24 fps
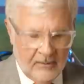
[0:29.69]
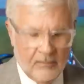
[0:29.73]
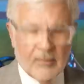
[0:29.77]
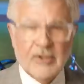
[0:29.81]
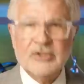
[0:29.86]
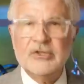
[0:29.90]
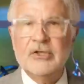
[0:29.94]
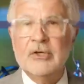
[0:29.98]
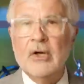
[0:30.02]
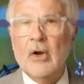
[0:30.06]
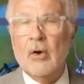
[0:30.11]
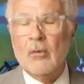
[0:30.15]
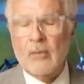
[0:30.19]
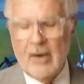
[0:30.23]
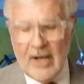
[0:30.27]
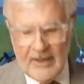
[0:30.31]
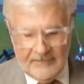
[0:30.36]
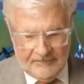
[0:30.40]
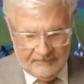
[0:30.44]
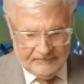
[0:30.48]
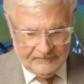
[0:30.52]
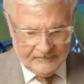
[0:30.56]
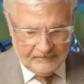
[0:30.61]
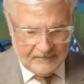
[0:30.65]
But you know
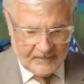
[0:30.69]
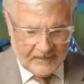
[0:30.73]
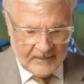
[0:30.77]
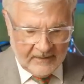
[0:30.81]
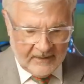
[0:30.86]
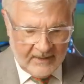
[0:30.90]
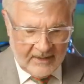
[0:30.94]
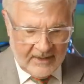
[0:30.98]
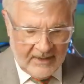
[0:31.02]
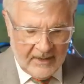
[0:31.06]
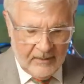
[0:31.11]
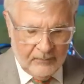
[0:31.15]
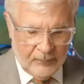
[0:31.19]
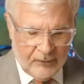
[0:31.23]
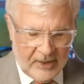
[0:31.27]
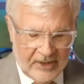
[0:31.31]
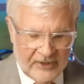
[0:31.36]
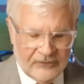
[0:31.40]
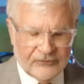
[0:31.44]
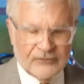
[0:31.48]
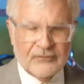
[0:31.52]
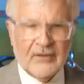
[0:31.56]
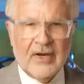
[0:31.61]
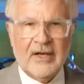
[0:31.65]
what? I
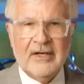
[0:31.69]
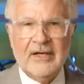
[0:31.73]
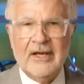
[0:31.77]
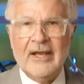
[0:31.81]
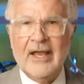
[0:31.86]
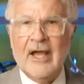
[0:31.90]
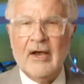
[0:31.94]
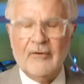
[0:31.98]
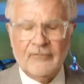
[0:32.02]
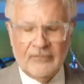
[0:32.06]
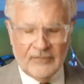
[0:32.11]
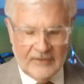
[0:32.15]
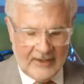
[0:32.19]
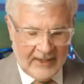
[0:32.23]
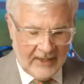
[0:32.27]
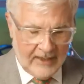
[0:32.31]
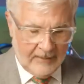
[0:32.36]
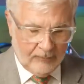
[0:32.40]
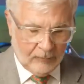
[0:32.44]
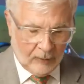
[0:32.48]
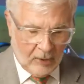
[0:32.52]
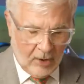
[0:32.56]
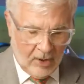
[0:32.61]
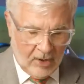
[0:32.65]
embrace finding out that
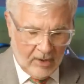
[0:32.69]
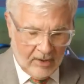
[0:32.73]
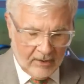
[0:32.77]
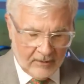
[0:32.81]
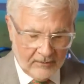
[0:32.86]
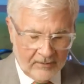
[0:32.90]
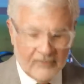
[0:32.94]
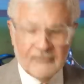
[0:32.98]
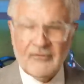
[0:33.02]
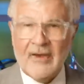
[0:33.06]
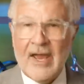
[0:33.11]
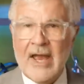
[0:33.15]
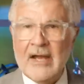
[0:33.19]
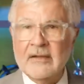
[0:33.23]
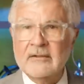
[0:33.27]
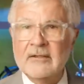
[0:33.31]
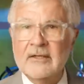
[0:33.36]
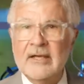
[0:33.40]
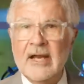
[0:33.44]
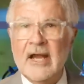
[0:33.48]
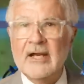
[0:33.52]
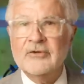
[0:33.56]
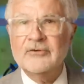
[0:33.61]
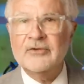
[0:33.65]
I'm wrong. In fact,
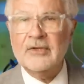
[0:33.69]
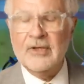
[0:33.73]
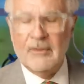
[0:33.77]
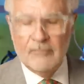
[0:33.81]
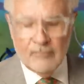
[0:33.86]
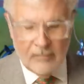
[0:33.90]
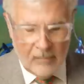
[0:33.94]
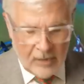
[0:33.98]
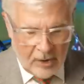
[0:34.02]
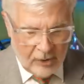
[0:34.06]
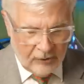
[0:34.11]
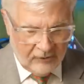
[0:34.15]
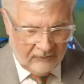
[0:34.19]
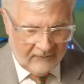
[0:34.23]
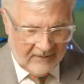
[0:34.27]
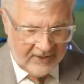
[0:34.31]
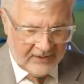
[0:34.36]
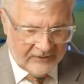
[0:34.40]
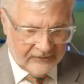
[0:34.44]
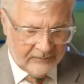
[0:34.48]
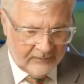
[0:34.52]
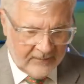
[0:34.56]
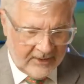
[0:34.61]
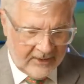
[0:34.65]
it actually
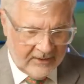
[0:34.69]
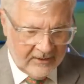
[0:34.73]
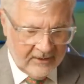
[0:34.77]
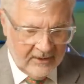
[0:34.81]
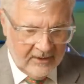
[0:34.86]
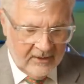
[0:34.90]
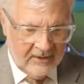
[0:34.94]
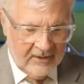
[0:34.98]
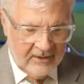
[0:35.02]
motivates me.